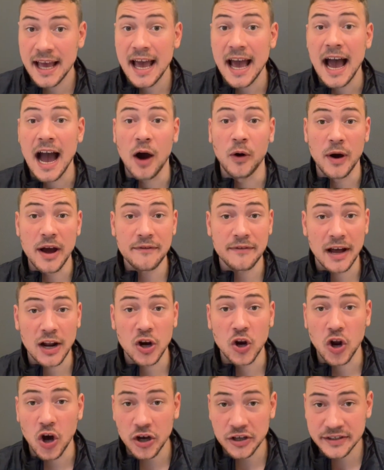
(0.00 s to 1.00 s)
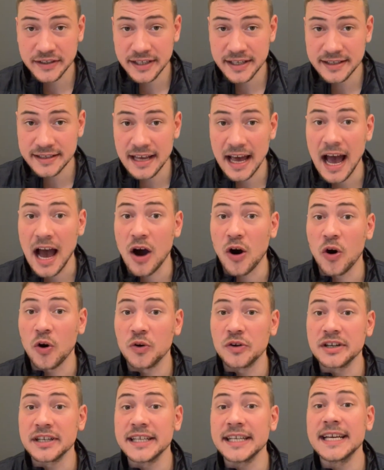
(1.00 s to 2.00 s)
However, losses are
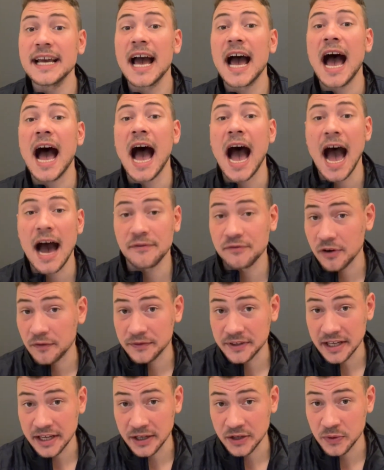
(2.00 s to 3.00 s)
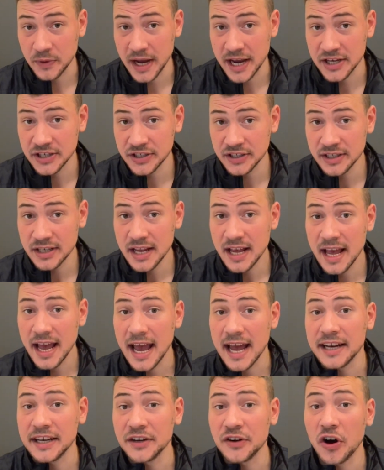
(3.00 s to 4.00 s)
only half of the equation,
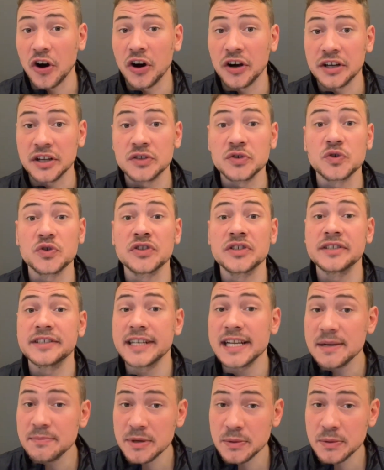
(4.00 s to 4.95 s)
and in order to still be